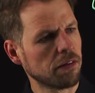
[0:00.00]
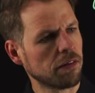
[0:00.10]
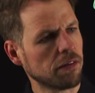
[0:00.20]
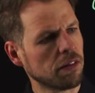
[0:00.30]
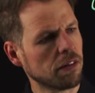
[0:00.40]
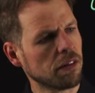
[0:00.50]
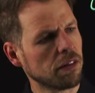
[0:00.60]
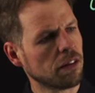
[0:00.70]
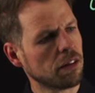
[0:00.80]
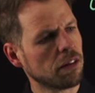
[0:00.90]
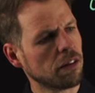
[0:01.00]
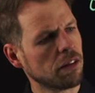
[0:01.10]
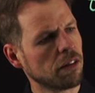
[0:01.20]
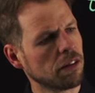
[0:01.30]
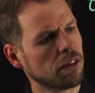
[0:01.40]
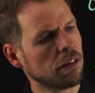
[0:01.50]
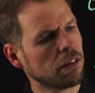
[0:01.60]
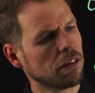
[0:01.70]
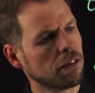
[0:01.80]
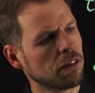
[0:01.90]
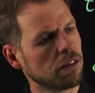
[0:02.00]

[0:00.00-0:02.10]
(silence)